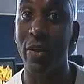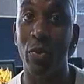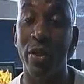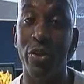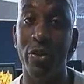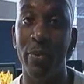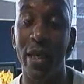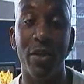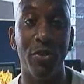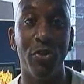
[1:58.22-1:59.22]
when you're
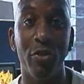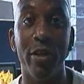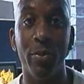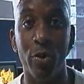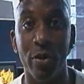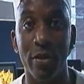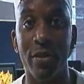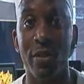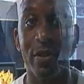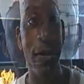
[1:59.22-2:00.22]
making
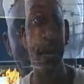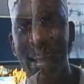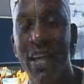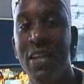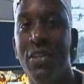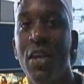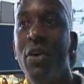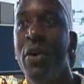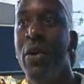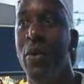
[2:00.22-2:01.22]
storyboards.
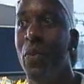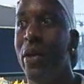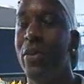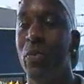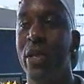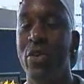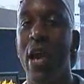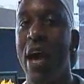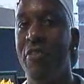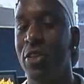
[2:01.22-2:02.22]
So when when
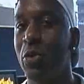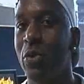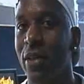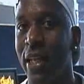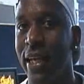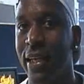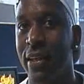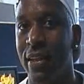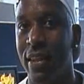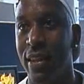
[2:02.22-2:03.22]
you have a tool
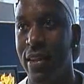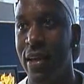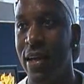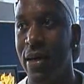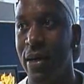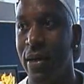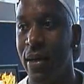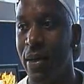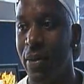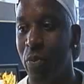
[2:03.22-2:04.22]
like uh,
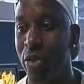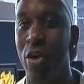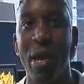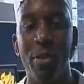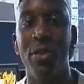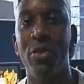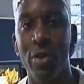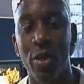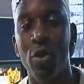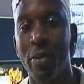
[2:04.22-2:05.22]
when you're able
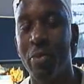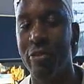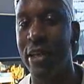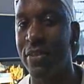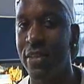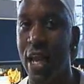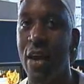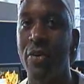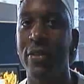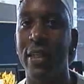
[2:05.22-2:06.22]
to incorporate
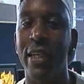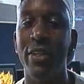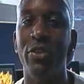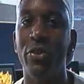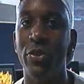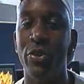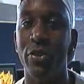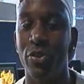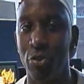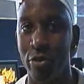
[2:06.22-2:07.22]
sound into
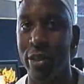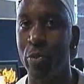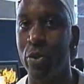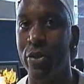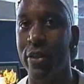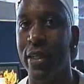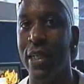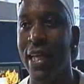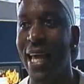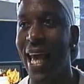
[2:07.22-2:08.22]
your storyboard,
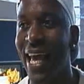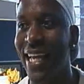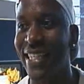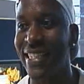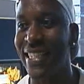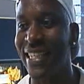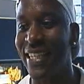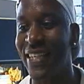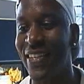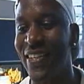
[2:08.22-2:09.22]
and
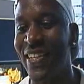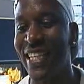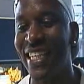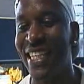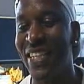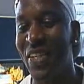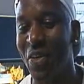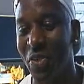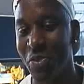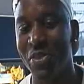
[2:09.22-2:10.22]
uh, you
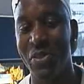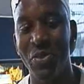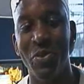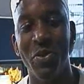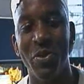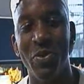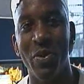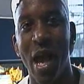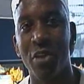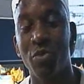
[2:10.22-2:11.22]
know you you
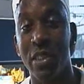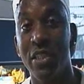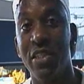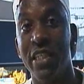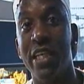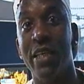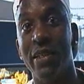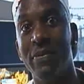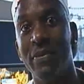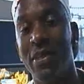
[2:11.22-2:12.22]
you actually see
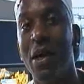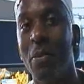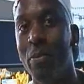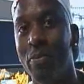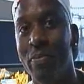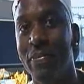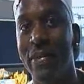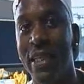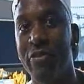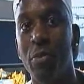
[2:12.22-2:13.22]
it come
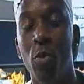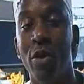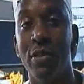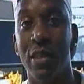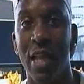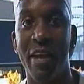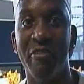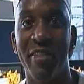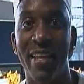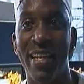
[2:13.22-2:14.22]
even more to
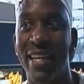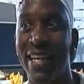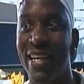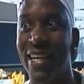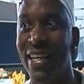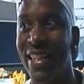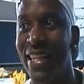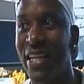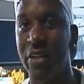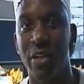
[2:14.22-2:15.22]
life than uh,
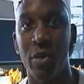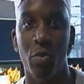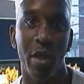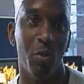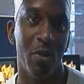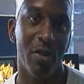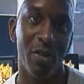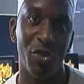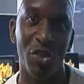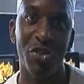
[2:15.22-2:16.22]
than it did when it
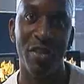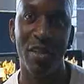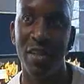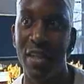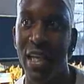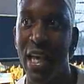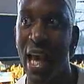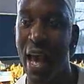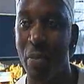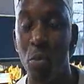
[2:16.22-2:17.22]
was just
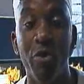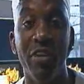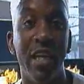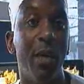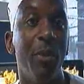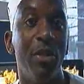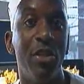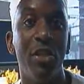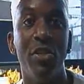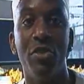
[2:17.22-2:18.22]
moving
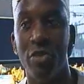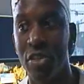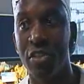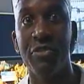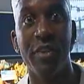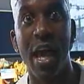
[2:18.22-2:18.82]
images or just